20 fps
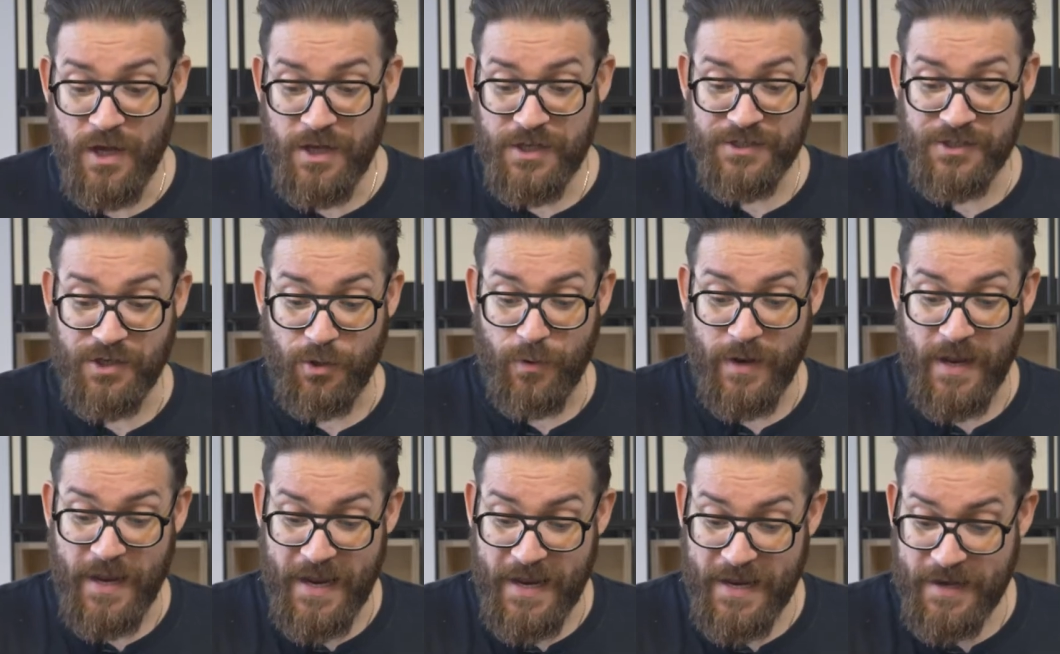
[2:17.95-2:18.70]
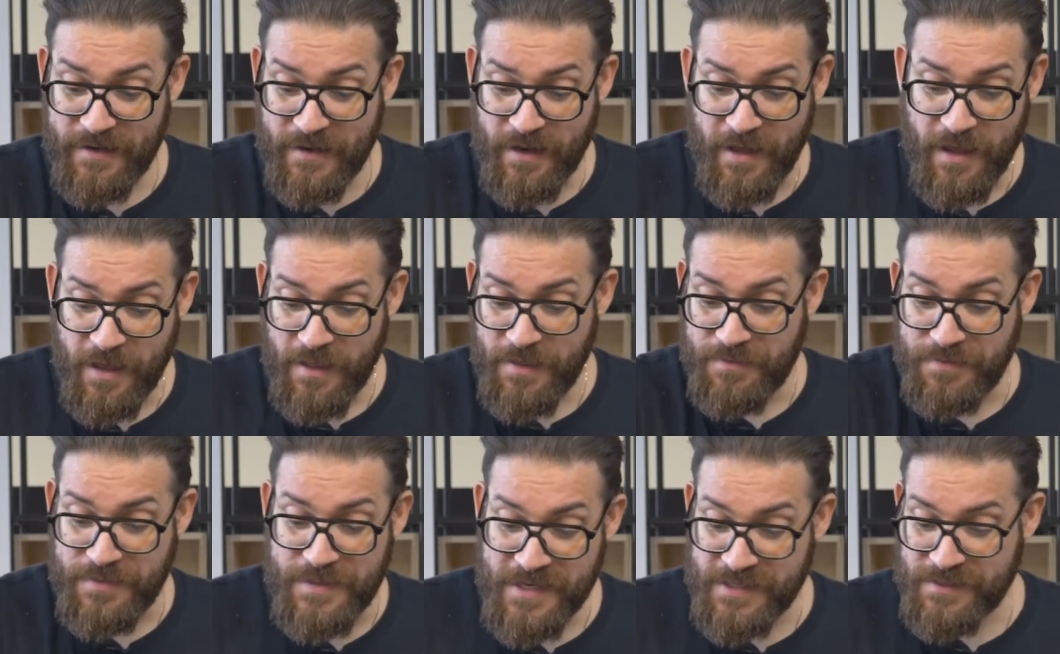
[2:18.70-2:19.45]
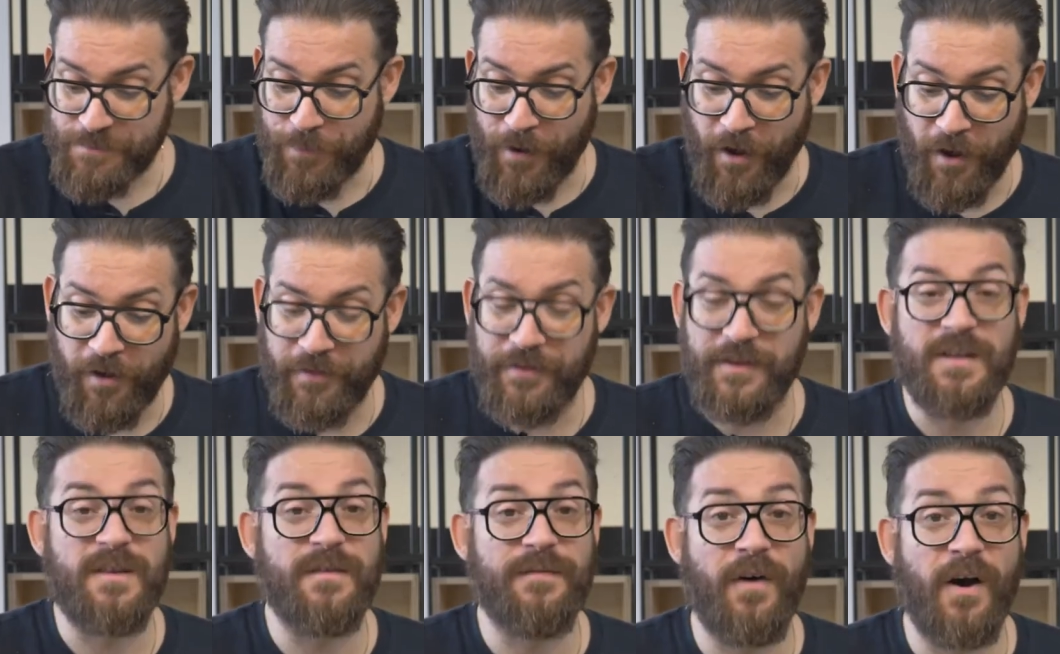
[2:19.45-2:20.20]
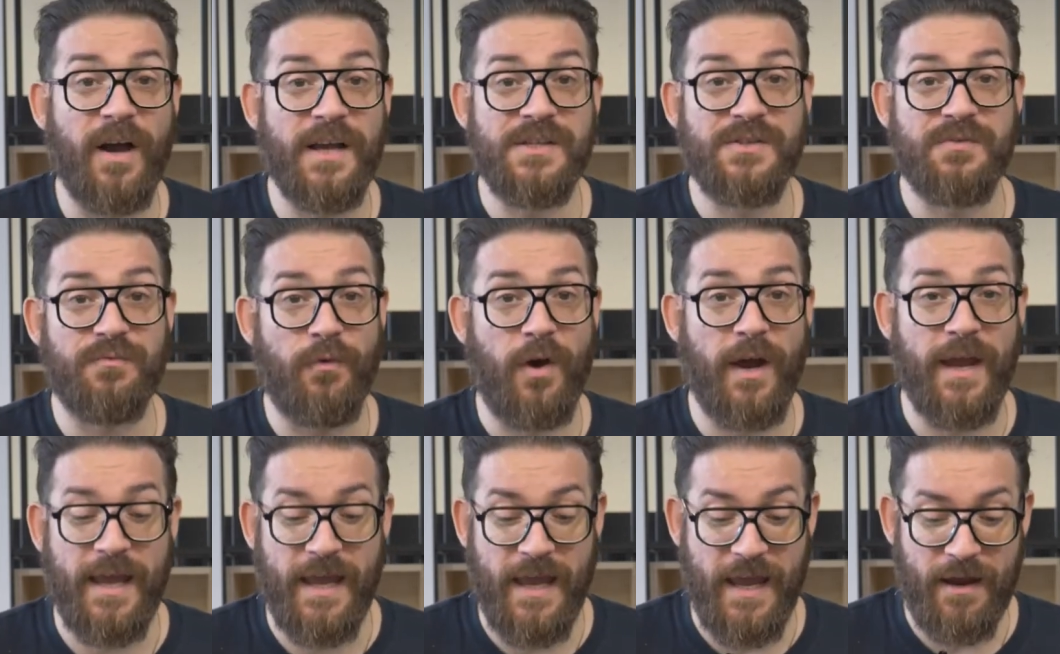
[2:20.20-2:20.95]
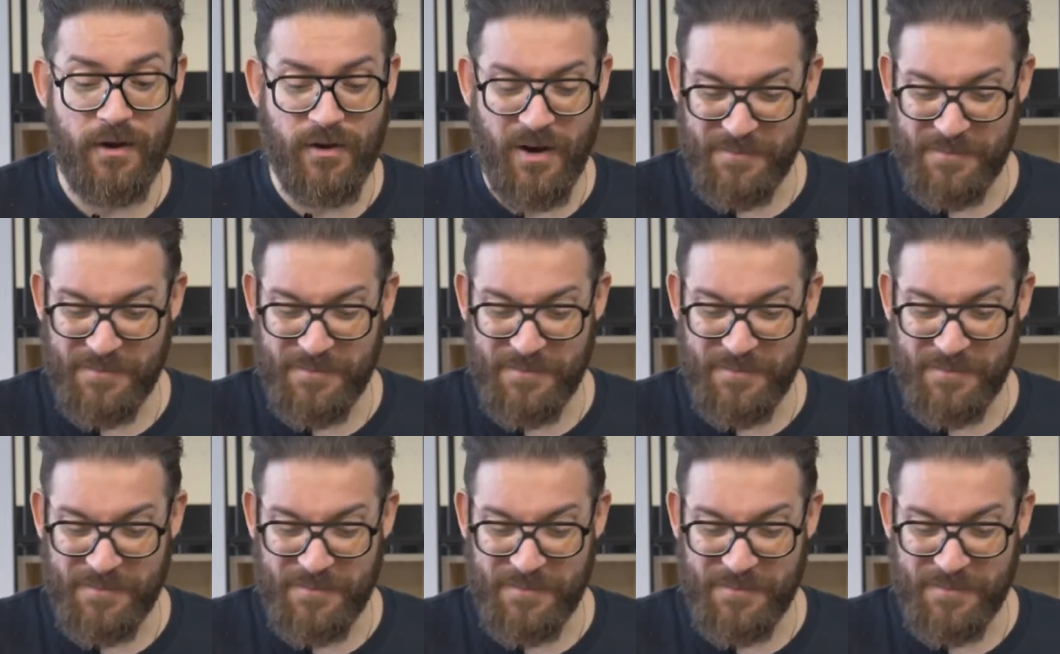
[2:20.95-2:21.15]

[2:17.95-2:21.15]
So in this part of the device right here,